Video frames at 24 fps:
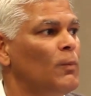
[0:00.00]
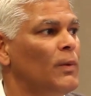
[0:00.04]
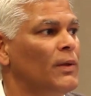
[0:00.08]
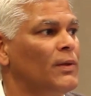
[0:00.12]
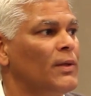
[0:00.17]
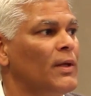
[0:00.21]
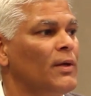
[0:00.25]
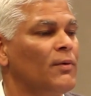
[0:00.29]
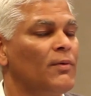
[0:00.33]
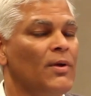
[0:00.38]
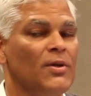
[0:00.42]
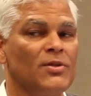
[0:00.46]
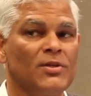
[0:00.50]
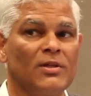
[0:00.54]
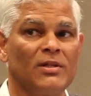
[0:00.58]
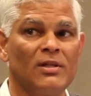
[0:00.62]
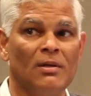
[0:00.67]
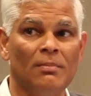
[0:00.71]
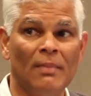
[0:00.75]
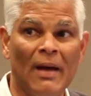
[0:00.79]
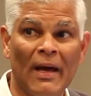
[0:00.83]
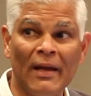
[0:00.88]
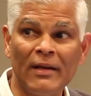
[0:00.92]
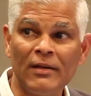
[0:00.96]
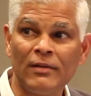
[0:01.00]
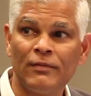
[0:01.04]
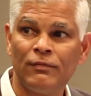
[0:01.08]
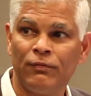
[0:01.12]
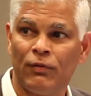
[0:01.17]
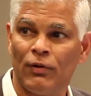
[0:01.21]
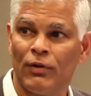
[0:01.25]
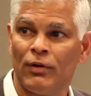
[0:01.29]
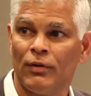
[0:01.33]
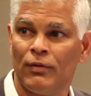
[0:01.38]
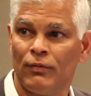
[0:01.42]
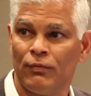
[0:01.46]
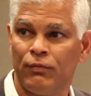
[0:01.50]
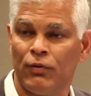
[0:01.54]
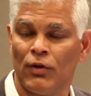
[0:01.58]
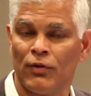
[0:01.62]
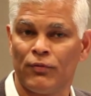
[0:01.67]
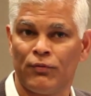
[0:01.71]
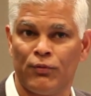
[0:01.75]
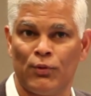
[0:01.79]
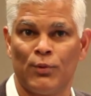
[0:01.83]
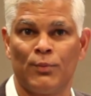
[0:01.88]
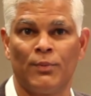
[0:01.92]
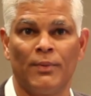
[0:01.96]
with increasing demand for
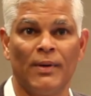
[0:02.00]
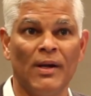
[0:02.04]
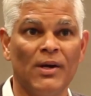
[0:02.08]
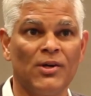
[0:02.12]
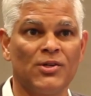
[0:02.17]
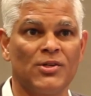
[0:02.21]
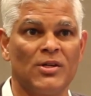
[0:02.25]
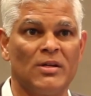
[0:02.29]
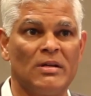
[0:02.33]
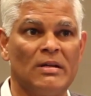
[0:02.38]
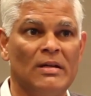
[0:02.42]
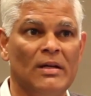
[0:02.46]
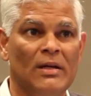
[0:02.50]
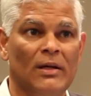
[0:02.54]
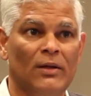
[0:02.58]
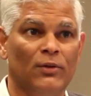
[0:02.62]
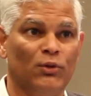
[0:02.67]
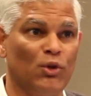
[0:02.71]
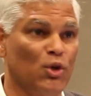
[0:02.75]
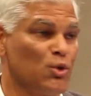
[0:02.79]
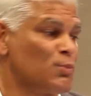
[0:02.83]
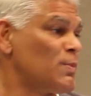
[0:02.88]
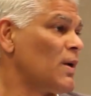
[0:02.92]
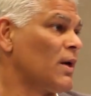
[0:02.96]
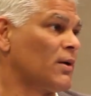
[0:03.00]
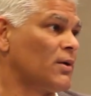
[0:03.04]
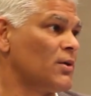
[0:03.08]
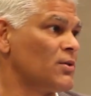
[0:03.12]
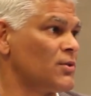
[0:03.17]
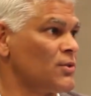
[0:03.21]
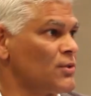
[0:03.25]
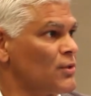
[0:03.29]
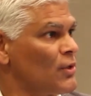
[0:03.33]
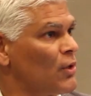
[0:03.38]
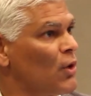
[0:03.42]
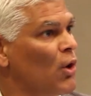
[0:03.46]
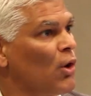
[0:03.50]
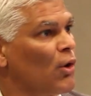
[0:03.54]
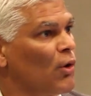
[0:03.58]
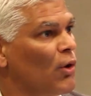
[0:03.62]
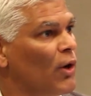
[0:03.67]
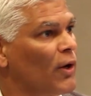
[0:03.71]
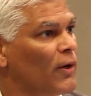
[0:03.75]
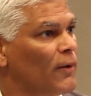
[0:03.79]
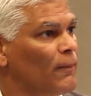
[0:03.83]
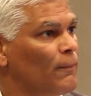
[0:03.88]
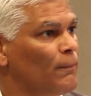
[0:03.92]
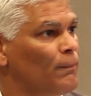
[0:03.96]
food production, those practices are
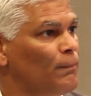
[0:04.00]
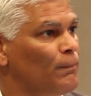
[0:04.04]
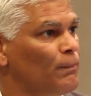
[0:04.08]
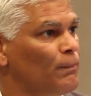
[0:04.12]
long gone.